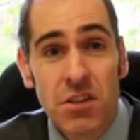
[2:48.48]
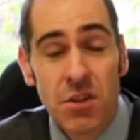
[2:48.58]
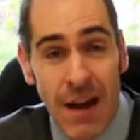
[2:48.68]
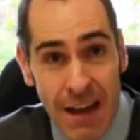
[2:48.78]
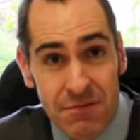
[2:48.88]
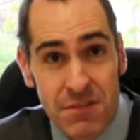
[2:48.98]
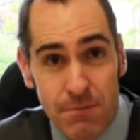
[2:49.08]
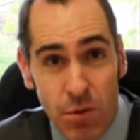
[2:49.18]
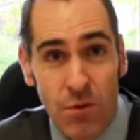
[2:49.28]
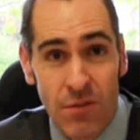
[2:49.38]
You have to
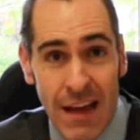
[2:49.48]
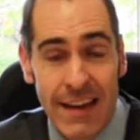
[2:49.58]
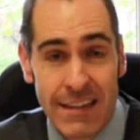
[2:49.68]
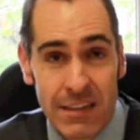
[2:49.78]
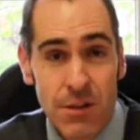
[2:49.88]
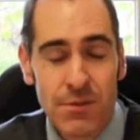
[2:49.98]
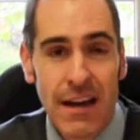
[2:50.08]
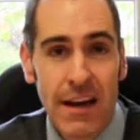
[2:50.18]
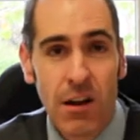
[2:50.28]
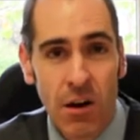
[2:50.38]
include
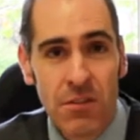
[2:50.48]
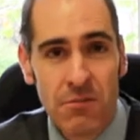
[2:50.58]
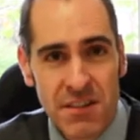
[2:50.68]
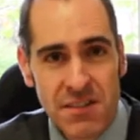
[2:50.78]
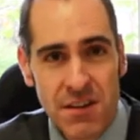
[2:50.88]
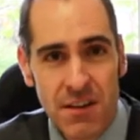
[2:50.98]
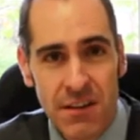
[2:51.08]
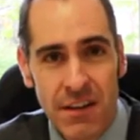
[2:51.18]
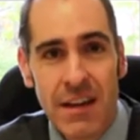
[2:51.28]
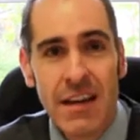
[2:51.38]
that on the
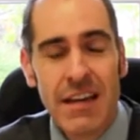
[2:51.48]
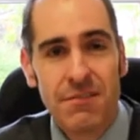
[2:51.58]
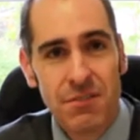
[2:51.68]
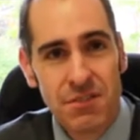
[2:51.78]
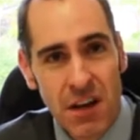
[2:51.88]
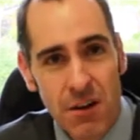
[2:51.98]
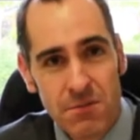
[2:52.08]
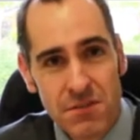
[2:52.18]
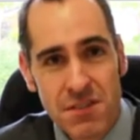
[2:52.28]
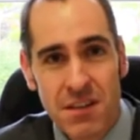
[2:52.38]
return. If you
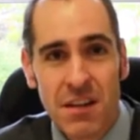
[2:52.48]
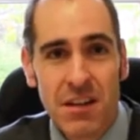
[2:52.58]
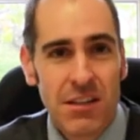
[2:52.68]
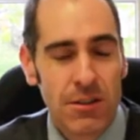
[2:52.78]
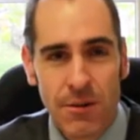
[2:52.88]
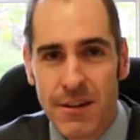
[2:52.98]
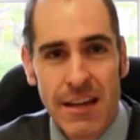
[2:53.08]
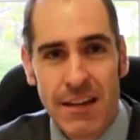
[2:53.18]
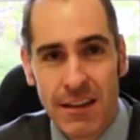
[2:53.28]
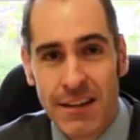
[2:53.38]
don't,
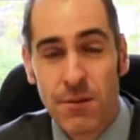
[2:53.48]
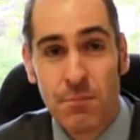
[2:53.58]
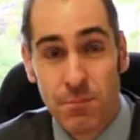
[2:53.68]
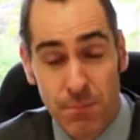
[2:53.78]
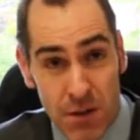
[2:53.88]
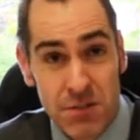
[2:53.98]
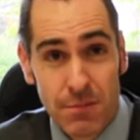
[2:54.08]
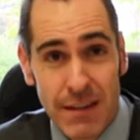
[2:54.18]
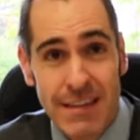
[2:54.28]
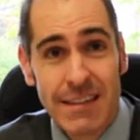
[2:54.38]
you'll end up
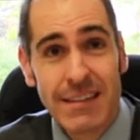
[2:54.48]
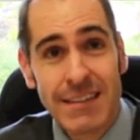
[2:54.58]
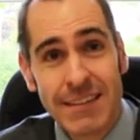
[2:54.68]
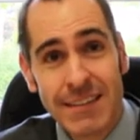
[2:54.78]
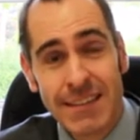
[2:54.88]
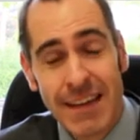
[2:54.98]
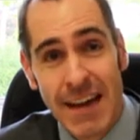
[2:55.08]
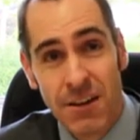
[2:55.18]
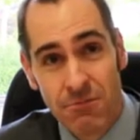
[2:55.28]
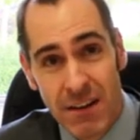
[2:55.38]
possibly
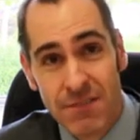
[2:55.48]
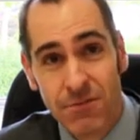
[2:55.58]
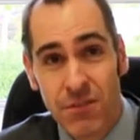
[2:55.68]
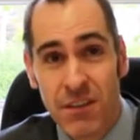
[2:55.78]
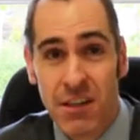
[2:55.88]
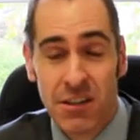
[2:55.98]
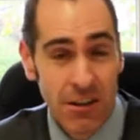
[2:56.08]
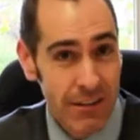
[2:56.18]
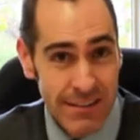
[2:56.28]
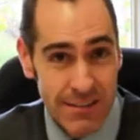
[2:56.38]
getting a refund that you're
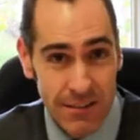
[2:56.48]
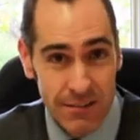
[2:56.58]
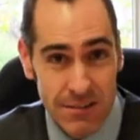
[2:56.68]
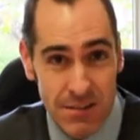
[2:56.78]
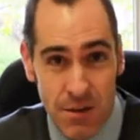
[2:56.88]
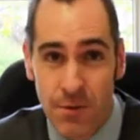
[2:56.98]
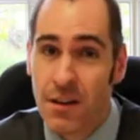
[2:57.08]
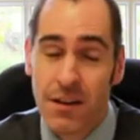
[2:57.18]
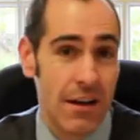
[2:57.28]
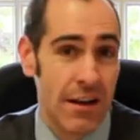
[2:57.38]
not entitled
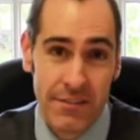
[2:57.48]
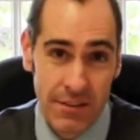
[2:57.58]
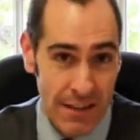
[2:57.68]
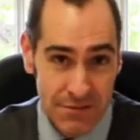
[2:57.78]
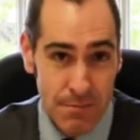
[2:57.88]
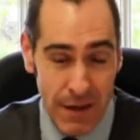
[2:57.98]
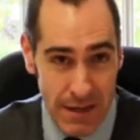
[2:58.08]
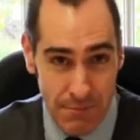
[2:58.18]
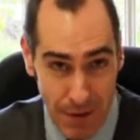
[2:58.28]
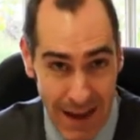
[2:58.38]
to, and you'll have to
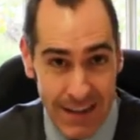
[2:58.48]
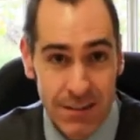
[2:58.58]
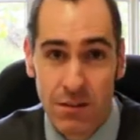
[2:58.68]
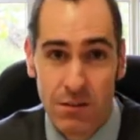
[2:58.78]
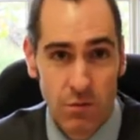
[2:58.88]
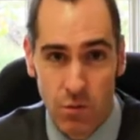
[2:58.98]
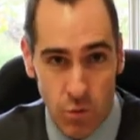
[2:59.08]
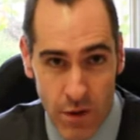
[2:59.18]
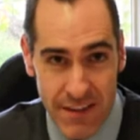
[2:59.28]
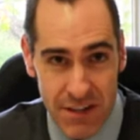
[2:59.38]
pay it back
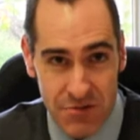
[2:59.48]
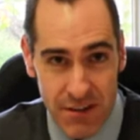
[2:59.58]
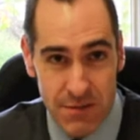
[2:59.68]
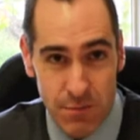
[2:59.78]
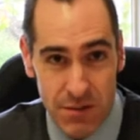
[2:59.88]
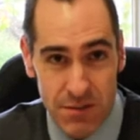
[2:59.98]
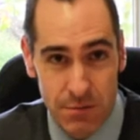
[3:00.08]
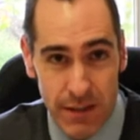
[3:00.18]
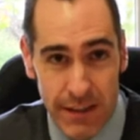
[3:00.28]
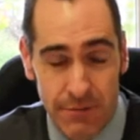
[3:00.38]
with interest
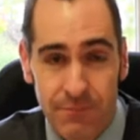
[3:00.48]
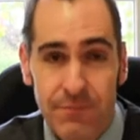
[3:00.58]
possibly.